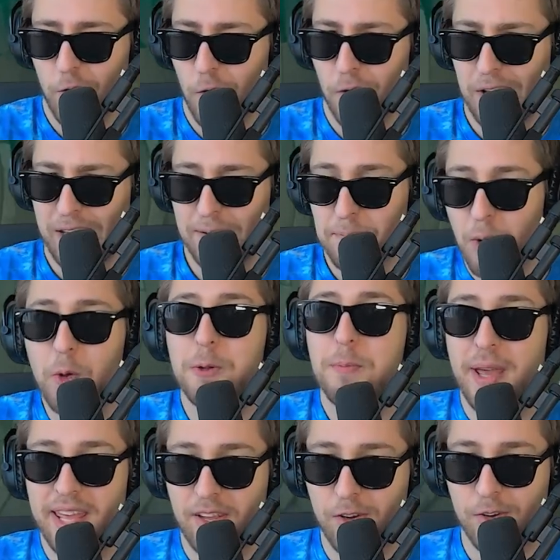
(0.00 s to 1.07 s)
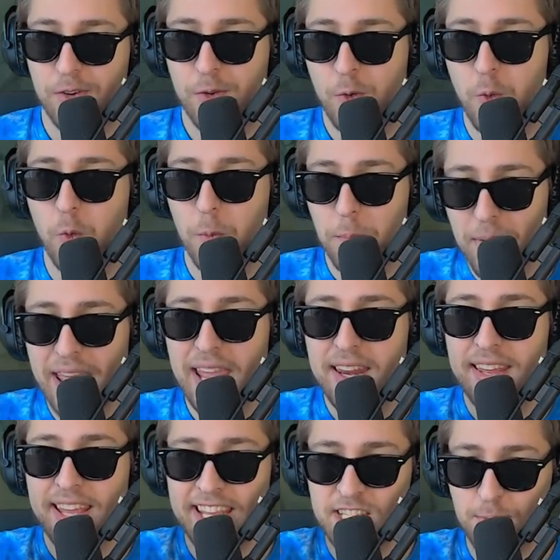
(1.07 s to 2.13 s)
a mod maker who
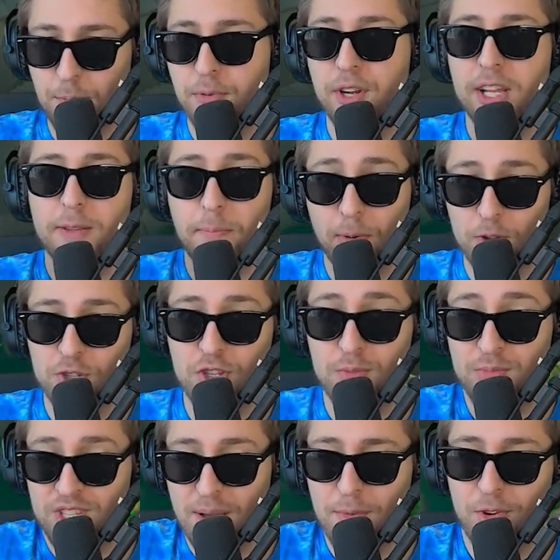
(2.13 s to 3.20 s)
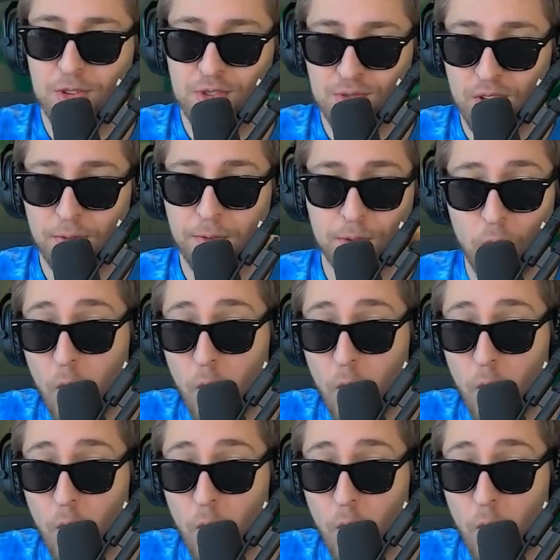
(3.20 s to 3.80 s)
made a Spirit Blossom Summoner's Rift